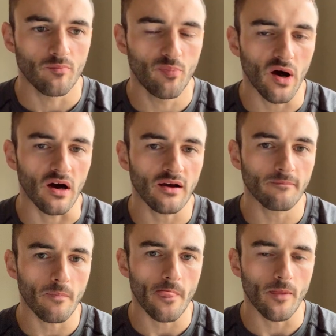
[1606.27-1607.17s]

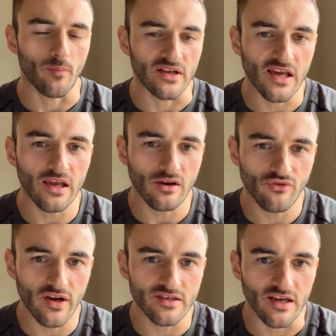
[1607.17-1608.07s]
But by taking
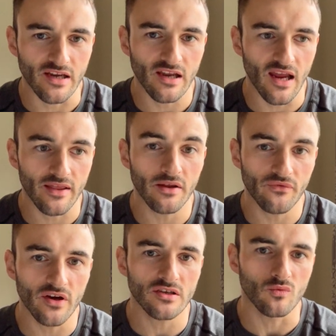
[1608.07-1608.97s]
creatine, in the
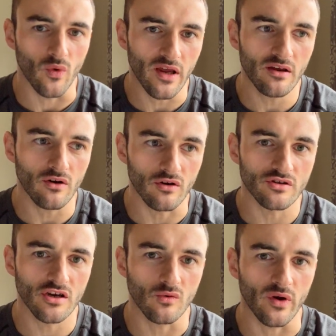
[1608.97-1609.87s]
first week or
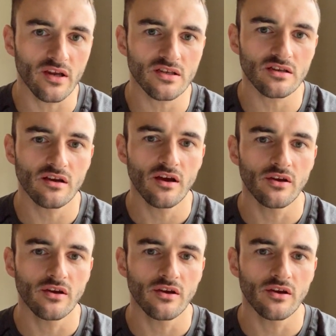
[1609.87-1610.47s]
2 weeks,